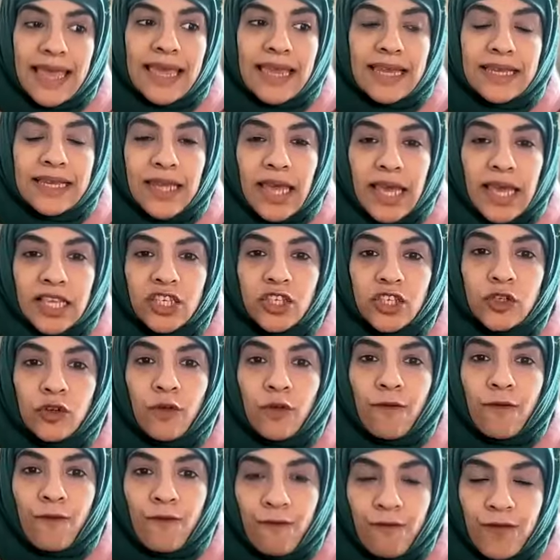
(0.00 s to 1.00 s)
It has
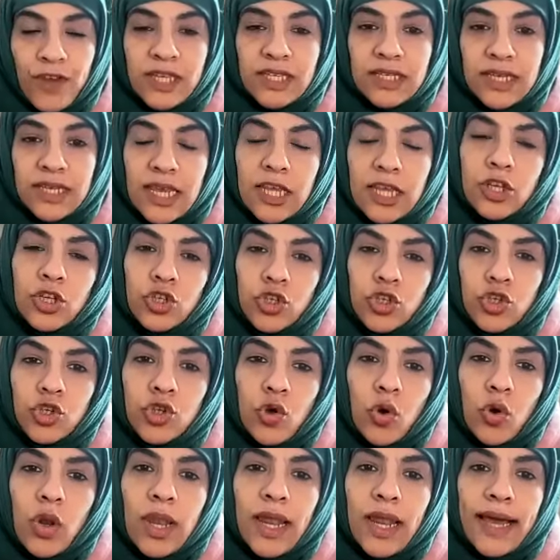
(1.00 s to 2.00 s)
to fit into
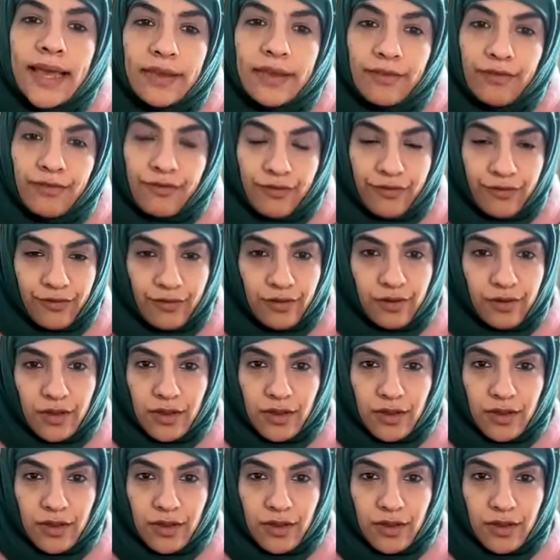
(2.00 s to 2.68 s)
your life.